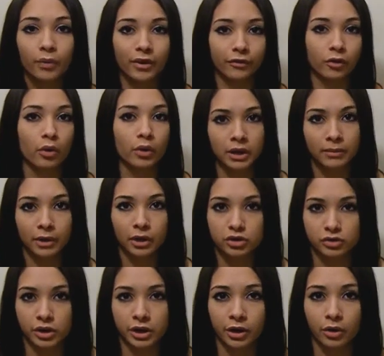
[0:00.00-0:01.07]
we have
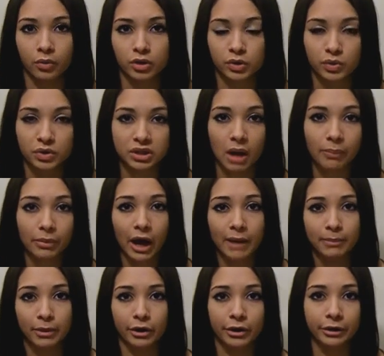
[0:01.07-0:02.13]
Koikimera Drago, which will stop the
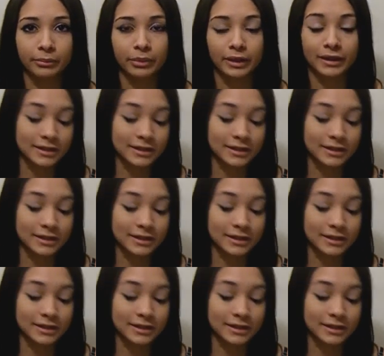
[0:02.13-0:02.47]
Hyperion